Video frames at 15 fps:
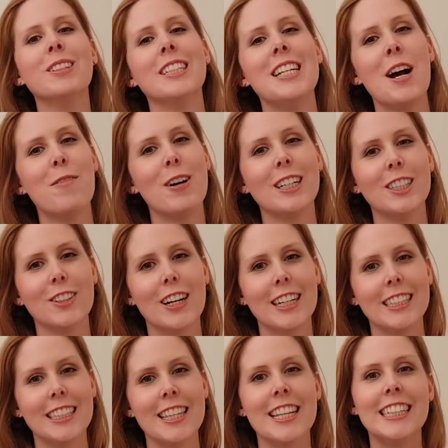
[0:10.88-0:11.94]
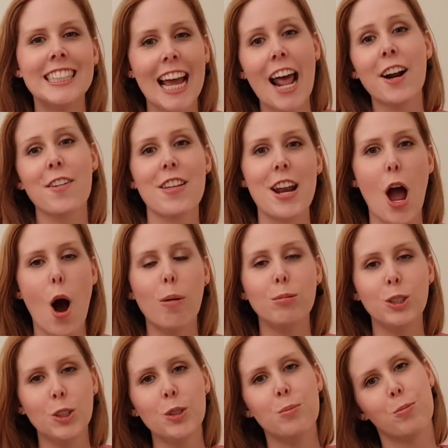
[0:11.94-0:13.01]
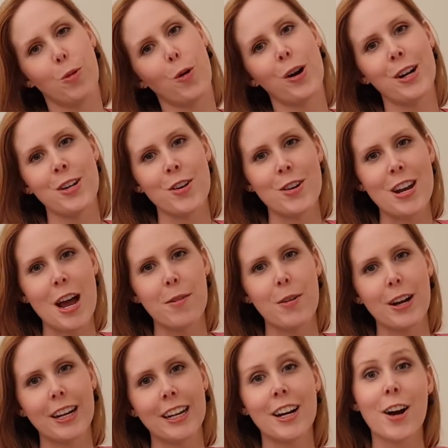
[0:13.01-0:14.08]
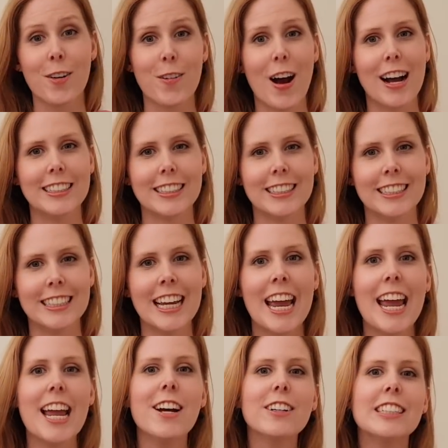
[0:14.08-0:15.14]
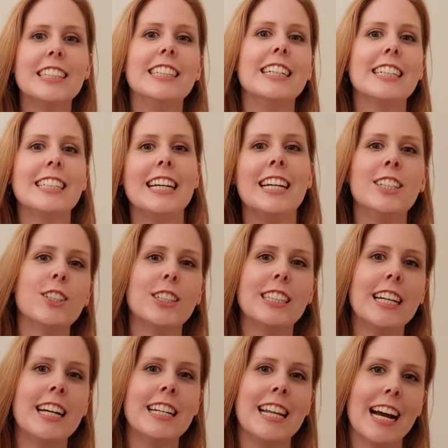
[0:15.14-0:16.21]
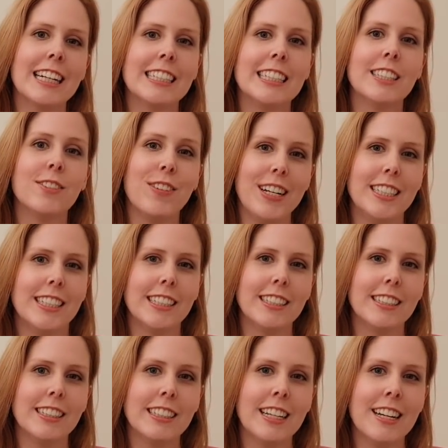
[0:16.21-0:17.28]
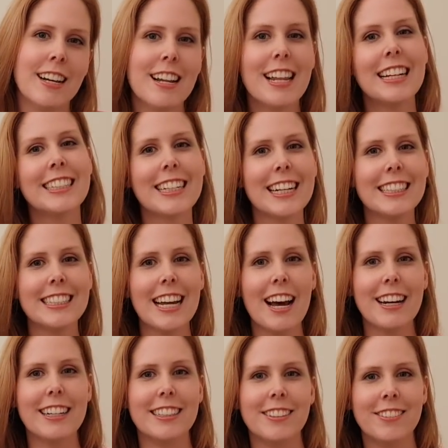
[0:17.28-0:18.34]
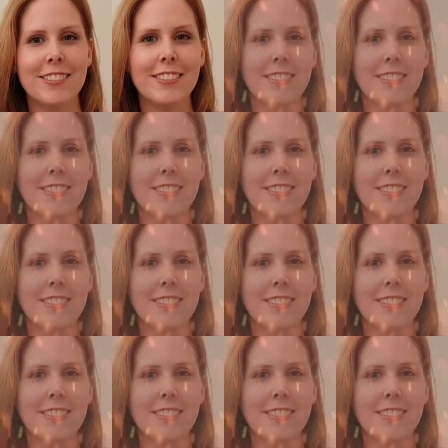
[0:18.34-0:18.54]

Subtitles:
to Network Direction, the channel that helps you broaden your networking horizons. Here are 6 interesting Nexus features. Let's get started.